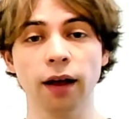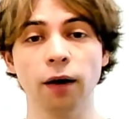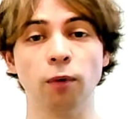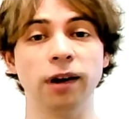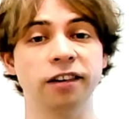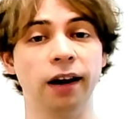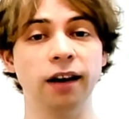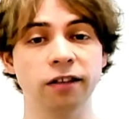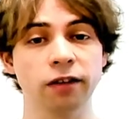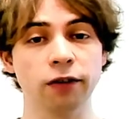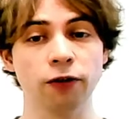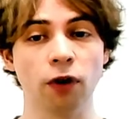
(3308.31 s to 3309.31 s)
We changed
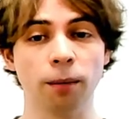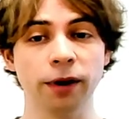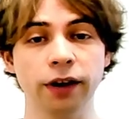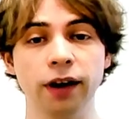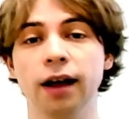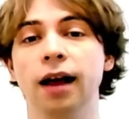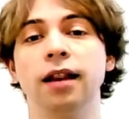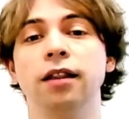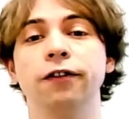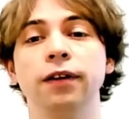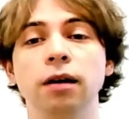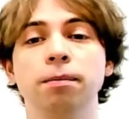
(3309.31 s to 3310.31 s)
the format, and the
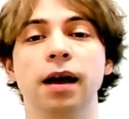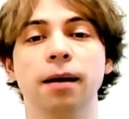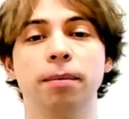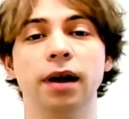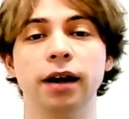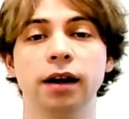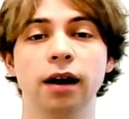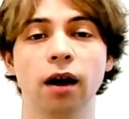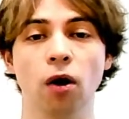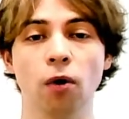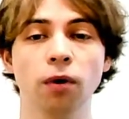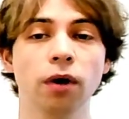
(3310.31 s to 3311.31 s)
feedback by
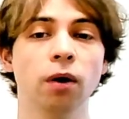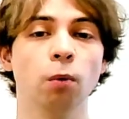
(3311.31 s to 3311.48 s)
now